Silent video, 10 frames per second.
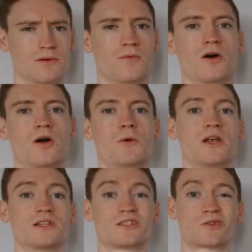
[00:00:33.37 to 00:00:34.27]
What I want
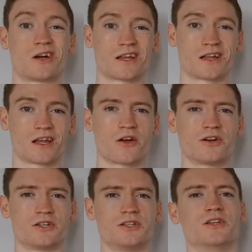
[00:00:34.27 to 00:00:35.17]
to try and
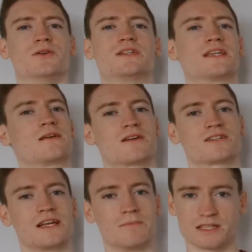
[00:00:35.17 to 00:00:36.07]
encourage you to do is think about
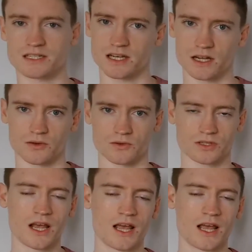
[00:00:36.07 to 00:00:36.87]
sleep in cycles.